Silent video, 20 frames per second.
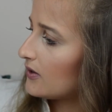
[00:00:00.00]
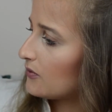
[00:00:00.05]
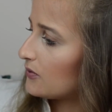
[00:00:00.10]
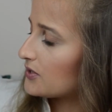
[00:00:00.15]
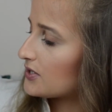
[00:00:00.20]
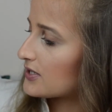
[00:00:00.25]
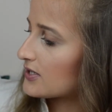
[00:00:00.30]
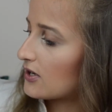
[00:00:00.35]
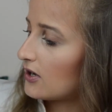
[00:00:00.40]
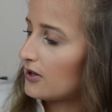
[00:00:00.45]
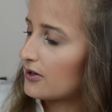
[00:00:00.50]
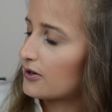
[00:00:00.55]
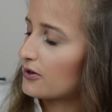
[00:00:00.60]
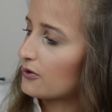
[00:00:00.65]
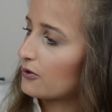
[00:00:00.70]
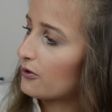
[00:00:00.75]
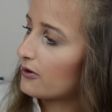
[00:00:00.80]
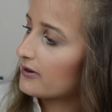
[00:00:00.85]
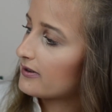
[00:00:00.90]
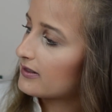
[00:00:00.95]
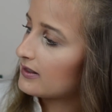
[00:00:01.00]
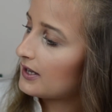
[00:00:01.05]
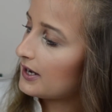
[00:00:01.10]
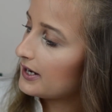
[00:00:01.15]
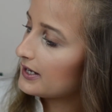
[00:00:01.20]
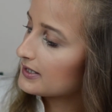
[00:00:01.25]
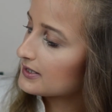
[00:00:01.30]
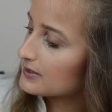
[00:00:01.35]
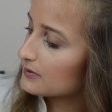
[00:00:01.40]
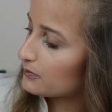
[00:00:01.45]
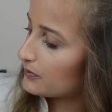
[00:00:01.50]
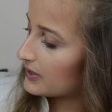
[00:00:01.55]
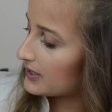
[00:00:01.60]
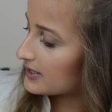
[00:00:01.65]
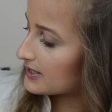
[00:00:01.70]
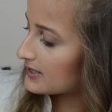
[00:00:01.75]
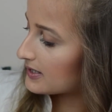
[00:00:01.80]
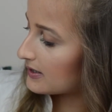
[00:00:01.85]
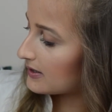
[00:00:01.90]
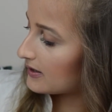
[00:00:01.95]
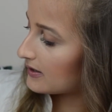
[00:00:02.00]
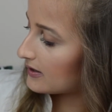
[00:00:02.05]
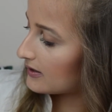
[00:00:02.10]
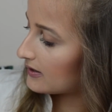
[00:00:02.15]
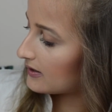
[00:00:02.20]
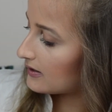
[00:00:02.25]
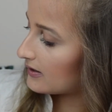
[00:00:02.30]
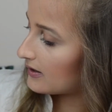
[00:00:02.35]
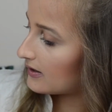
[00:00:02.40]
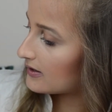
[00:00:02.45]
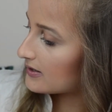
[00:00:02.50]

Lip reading: which is called a North Light, but it's a